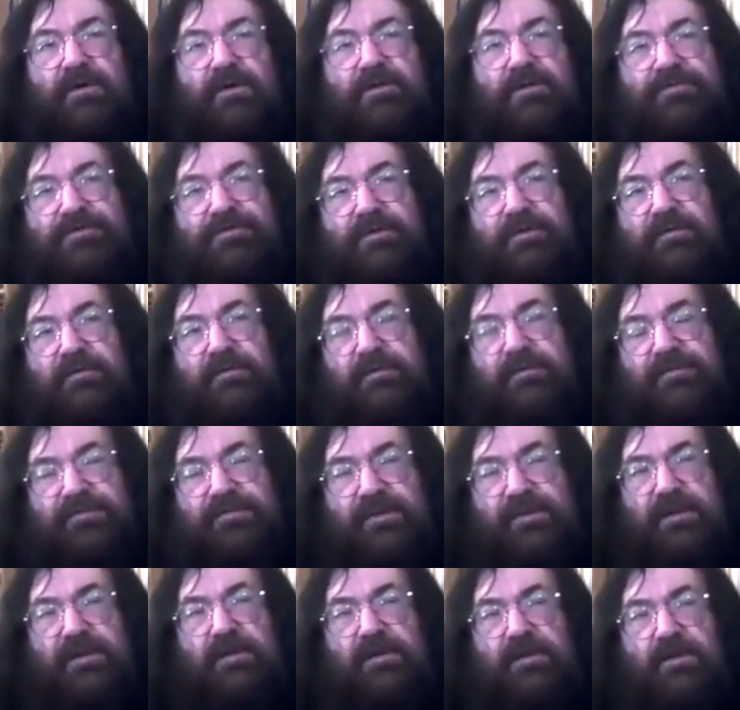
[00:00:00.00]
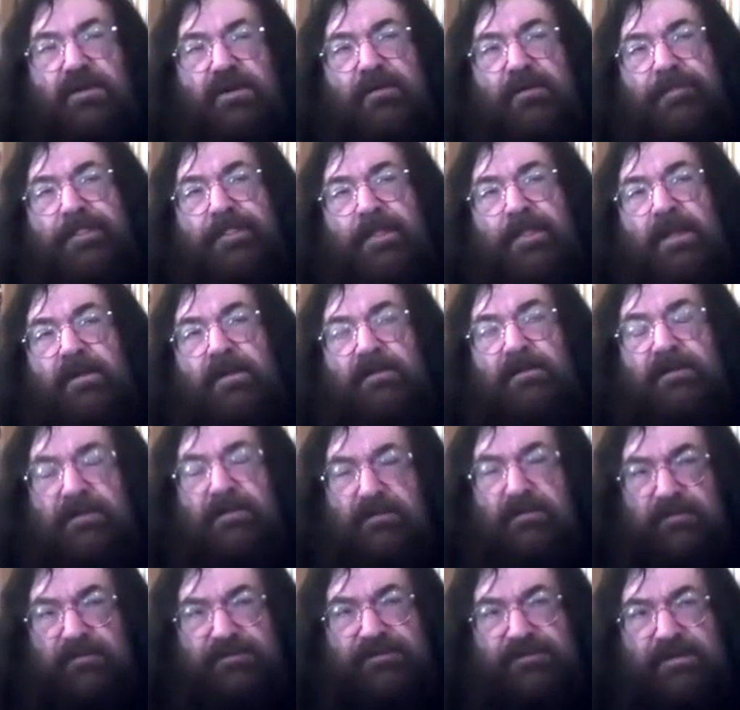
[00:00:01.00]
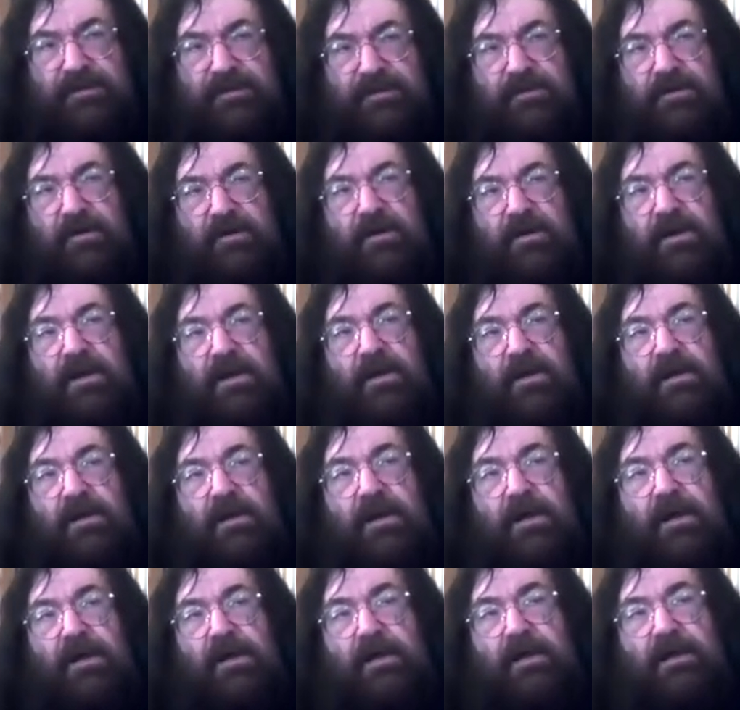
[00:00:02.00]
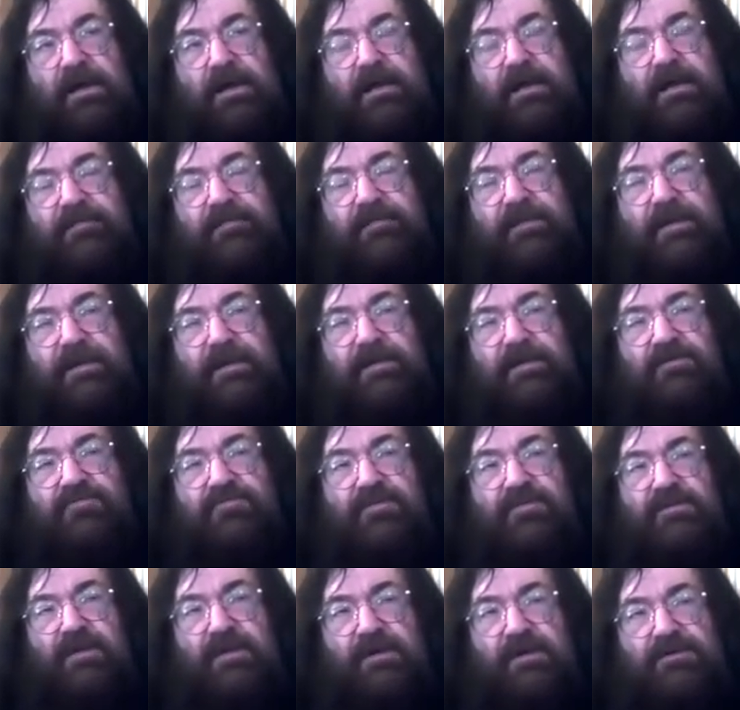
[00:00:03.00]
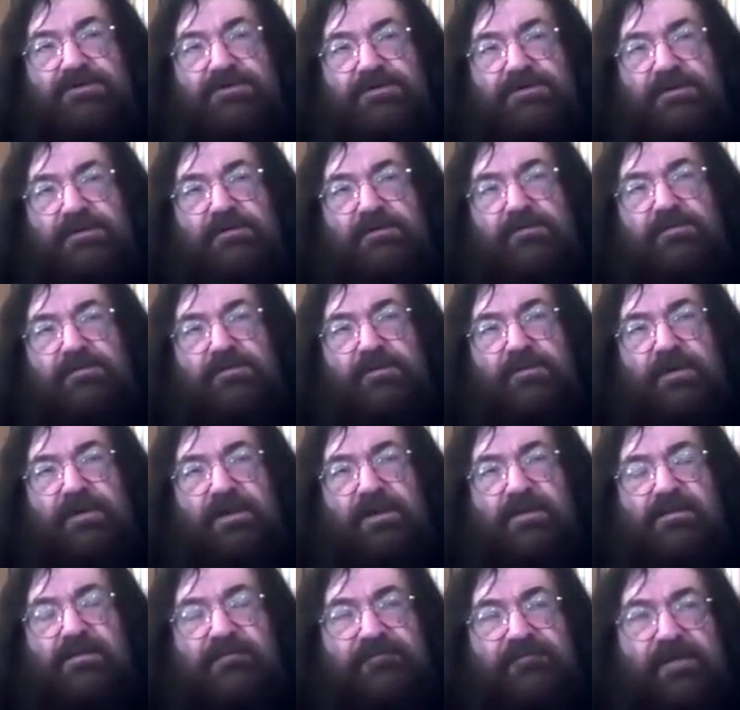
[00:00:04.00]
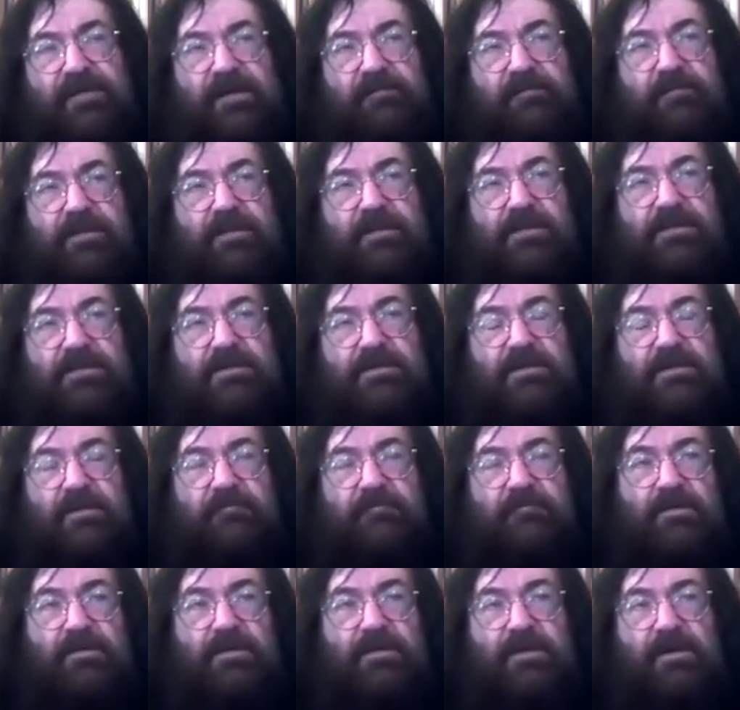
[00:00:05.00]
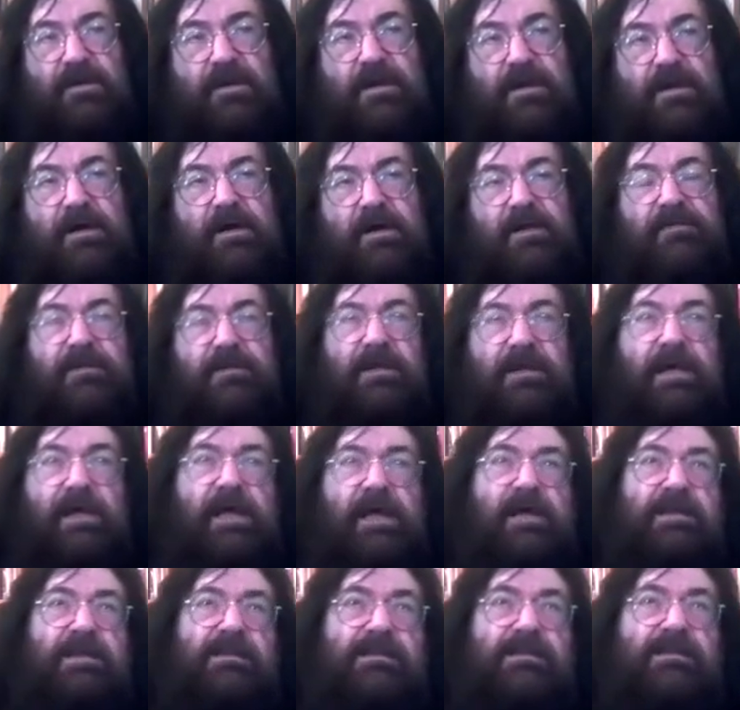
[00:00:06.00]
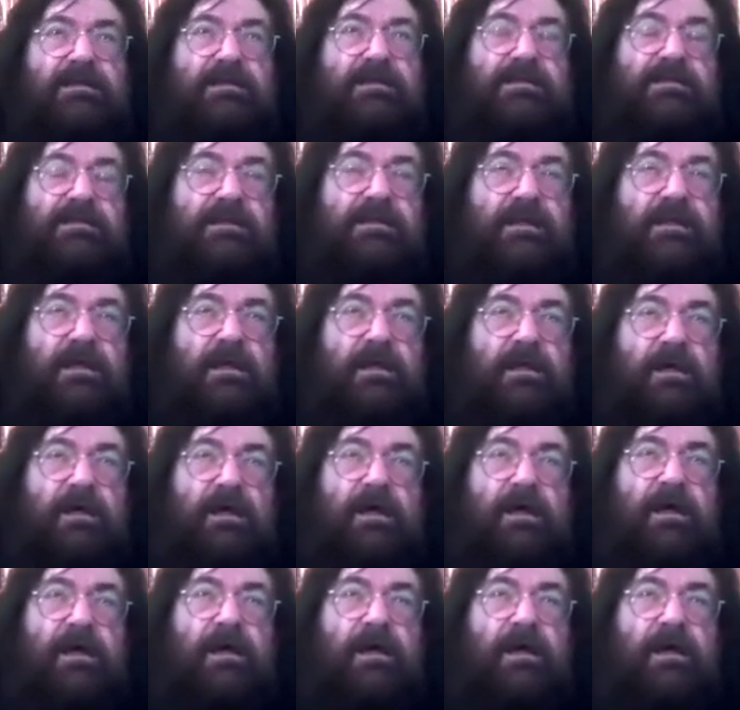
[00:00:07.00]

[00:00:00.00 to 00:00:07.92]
author, thinker, legal thinker, in the introduction to his famous book on the Axis in